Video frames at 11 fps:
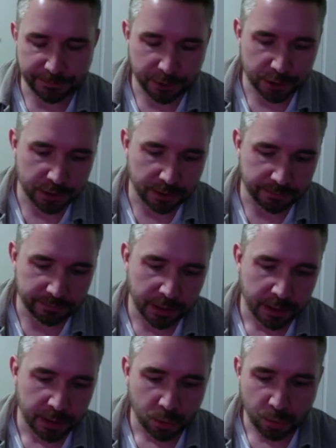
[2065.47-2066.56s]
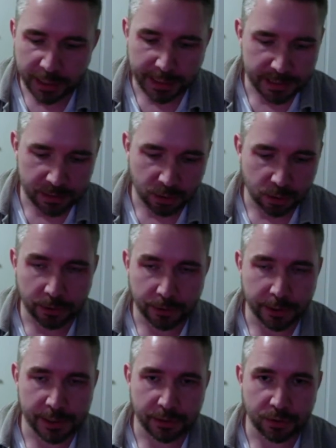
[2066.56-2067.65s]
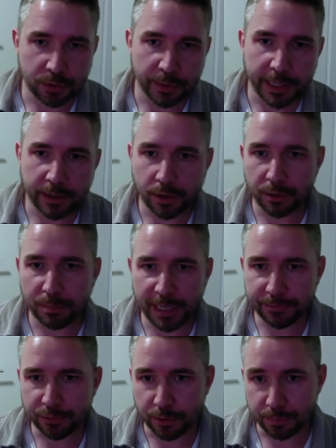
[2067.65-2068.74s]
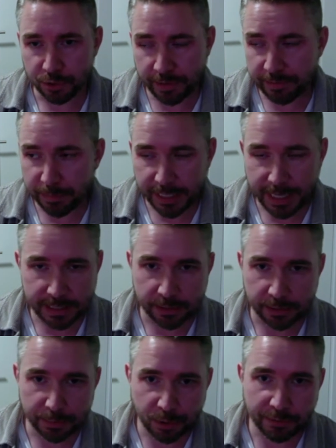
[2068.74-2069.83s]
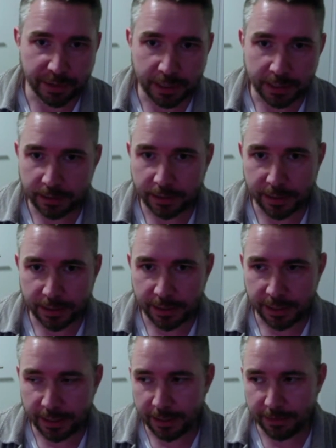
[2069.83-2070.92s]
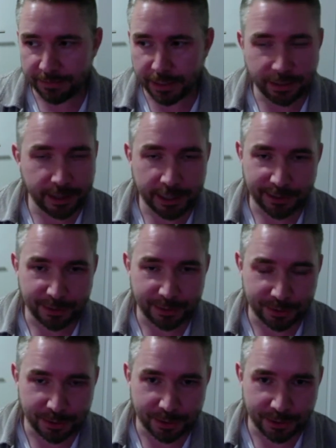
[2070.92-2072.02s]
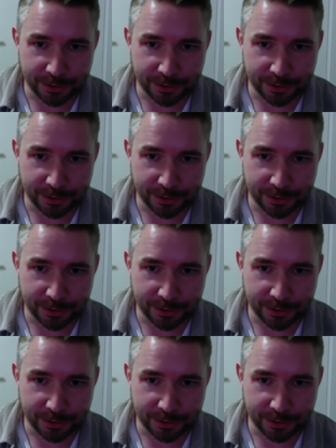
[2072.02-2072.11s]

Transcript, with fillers: First off, we list all lawyers in Norway on the platform, so everybody has their profile if they like it or not.